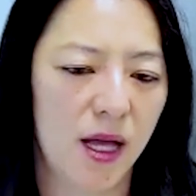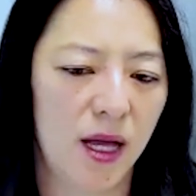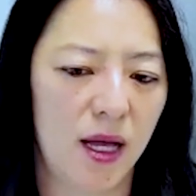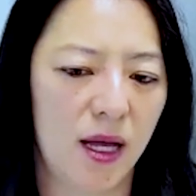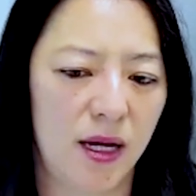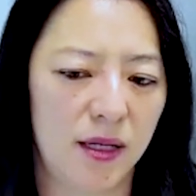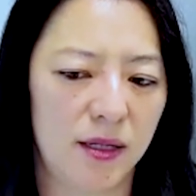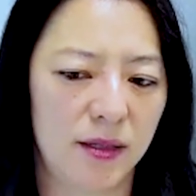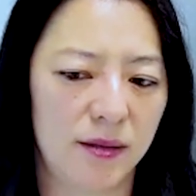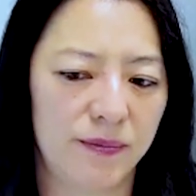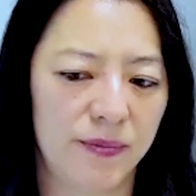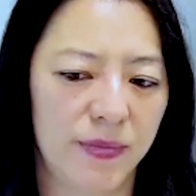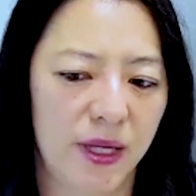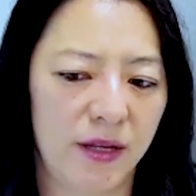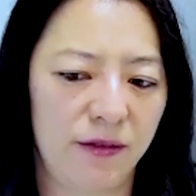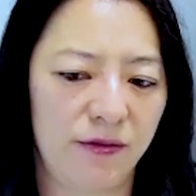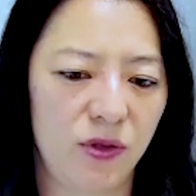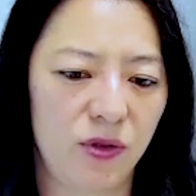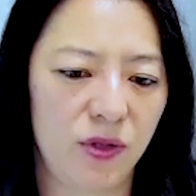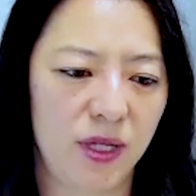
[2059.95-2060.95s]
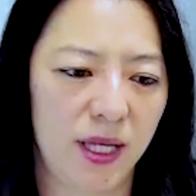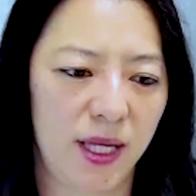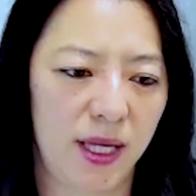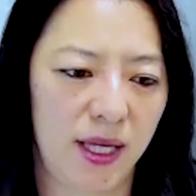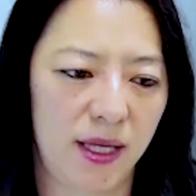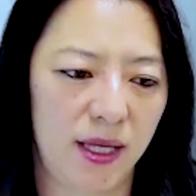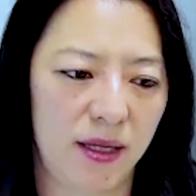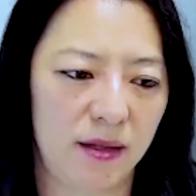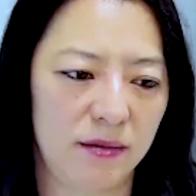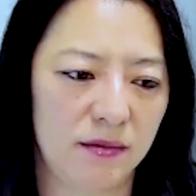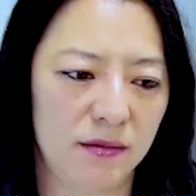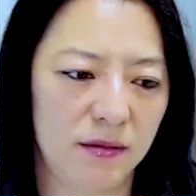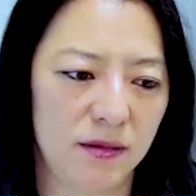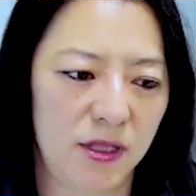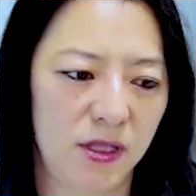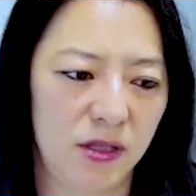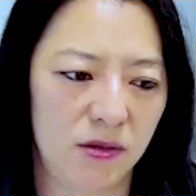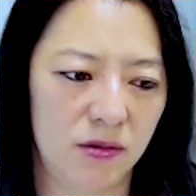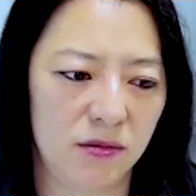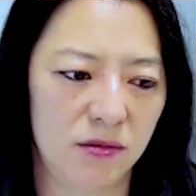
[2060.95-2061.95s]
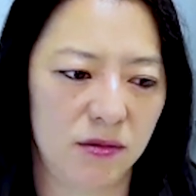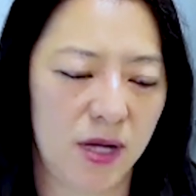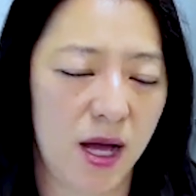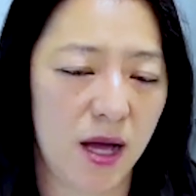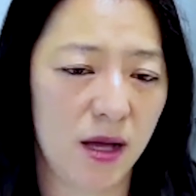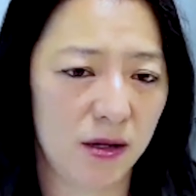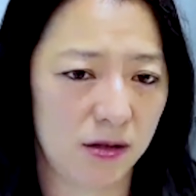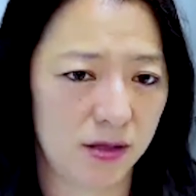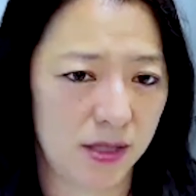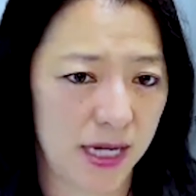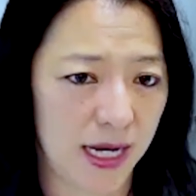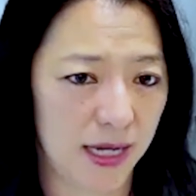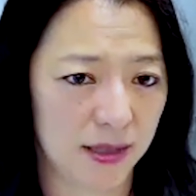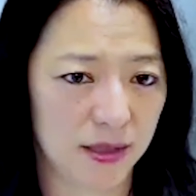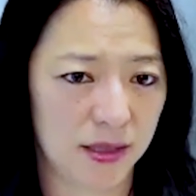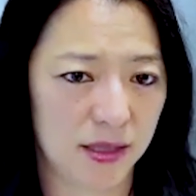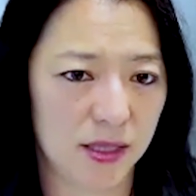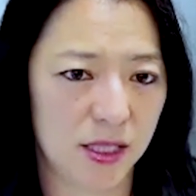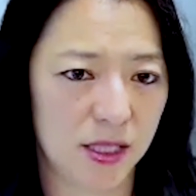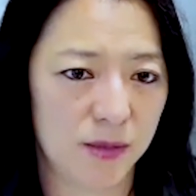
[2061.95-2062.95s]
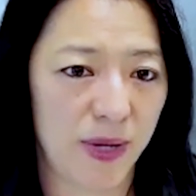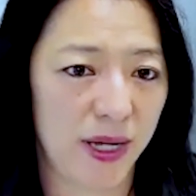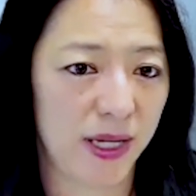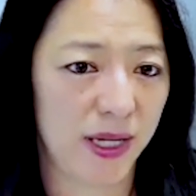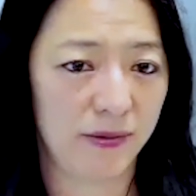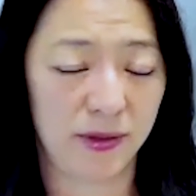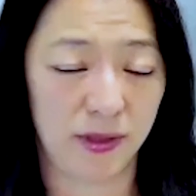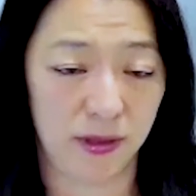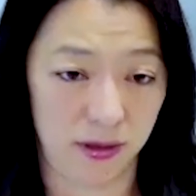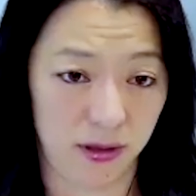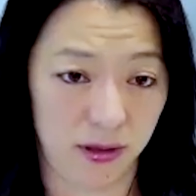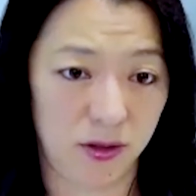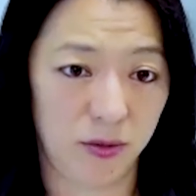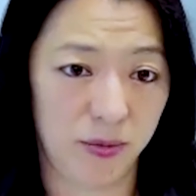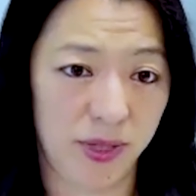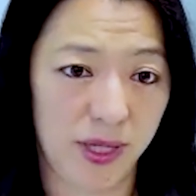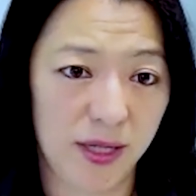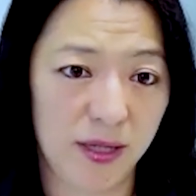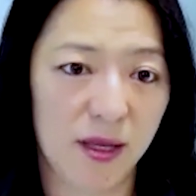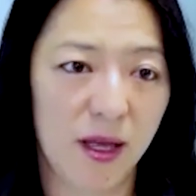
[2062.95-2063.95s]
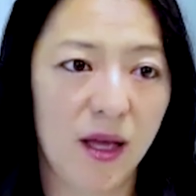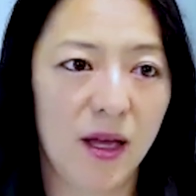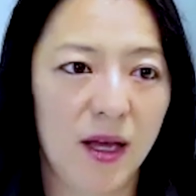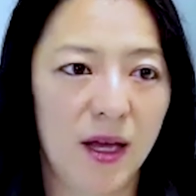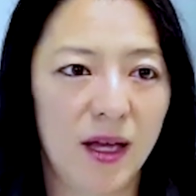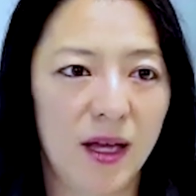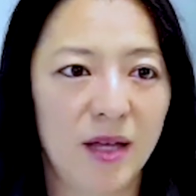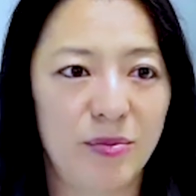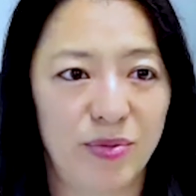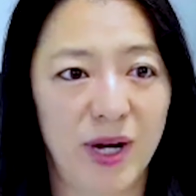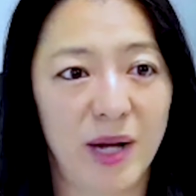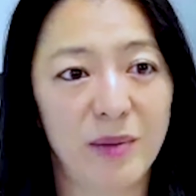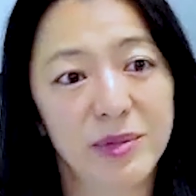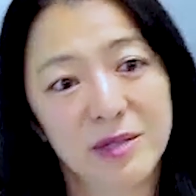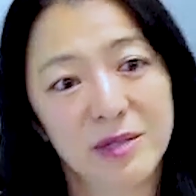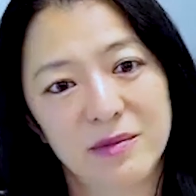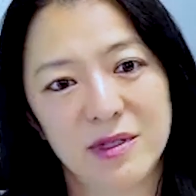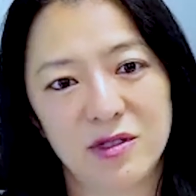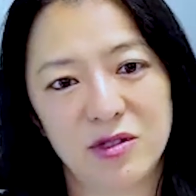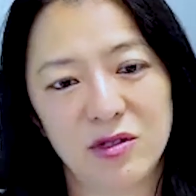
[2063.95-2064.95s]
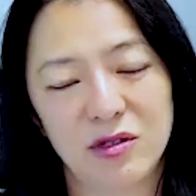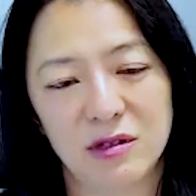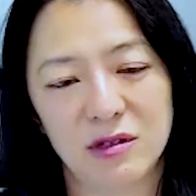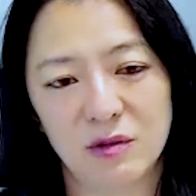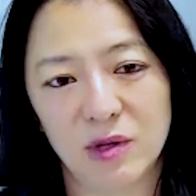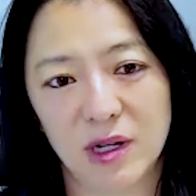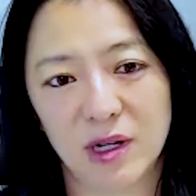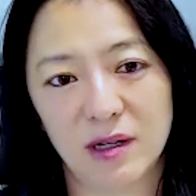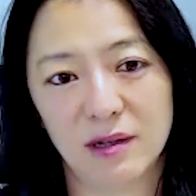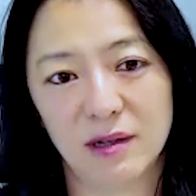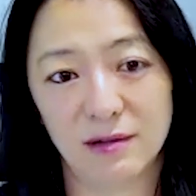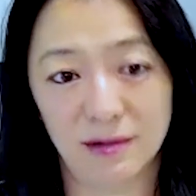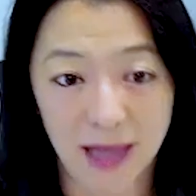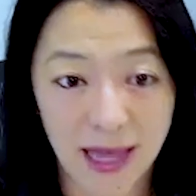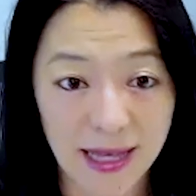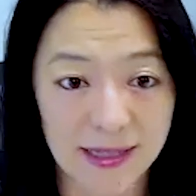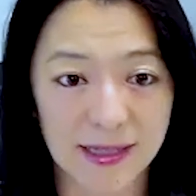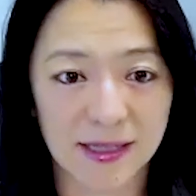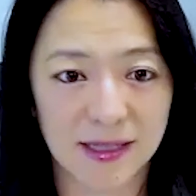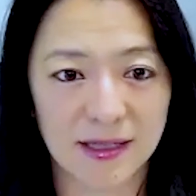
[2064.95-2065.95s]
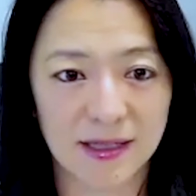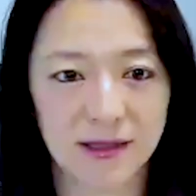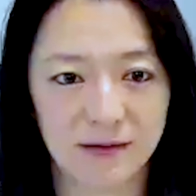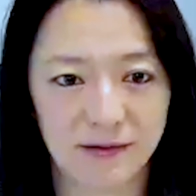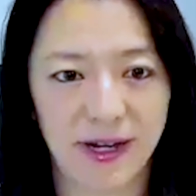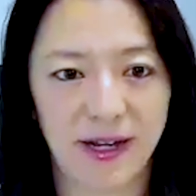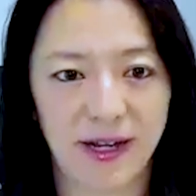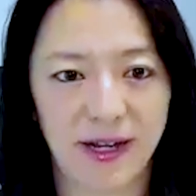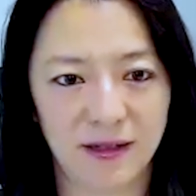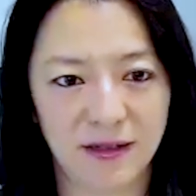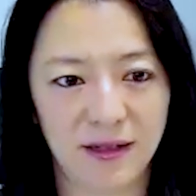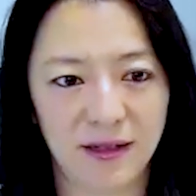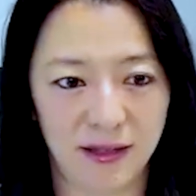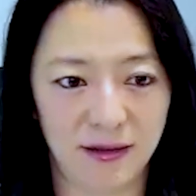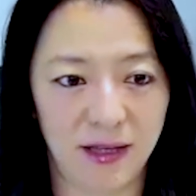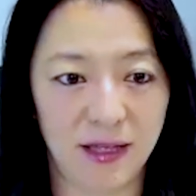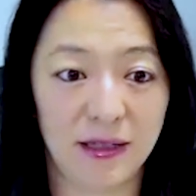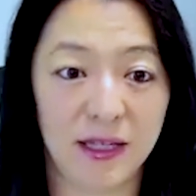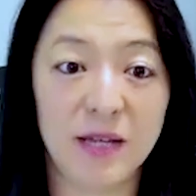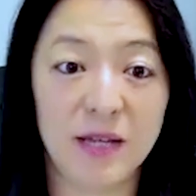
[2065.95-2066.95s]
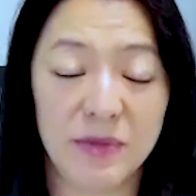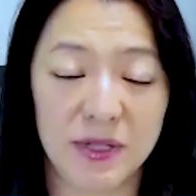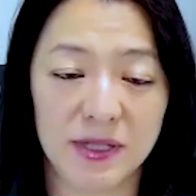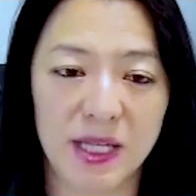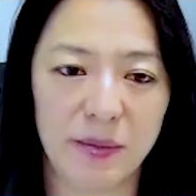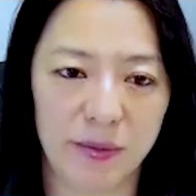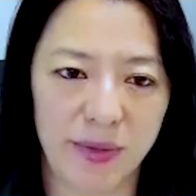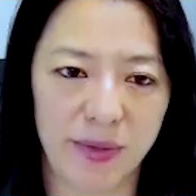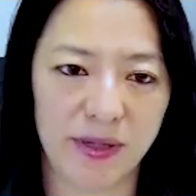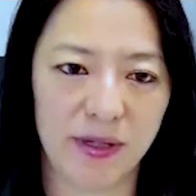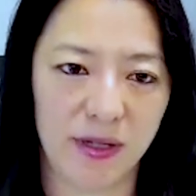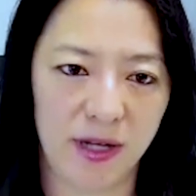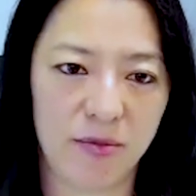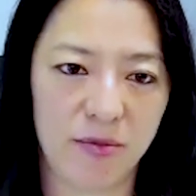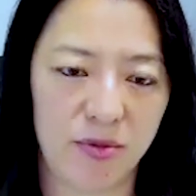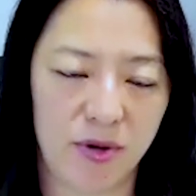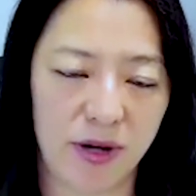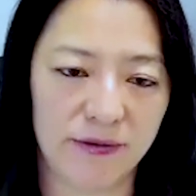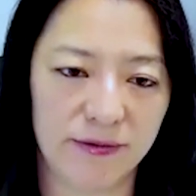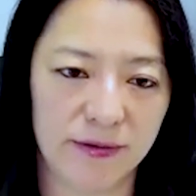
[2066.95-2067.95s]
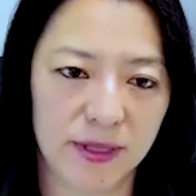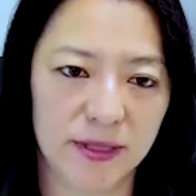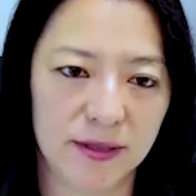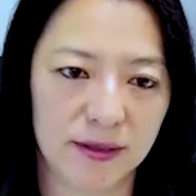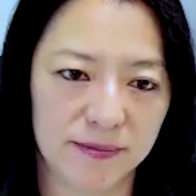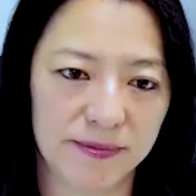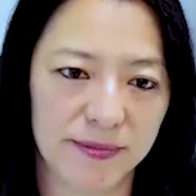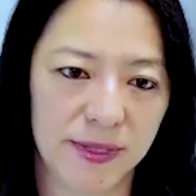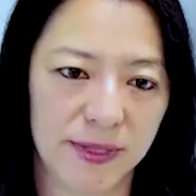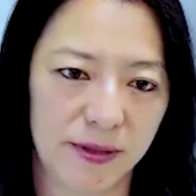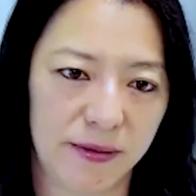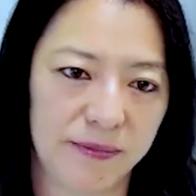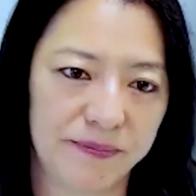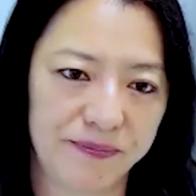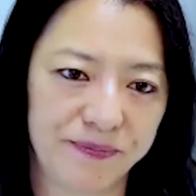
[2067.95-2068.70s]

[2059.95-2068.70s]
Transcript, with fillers: Um, if you can, you know, cut your taxes by even a little bit, it probably means you can work less, right? And, and keep the same amount of net profit. So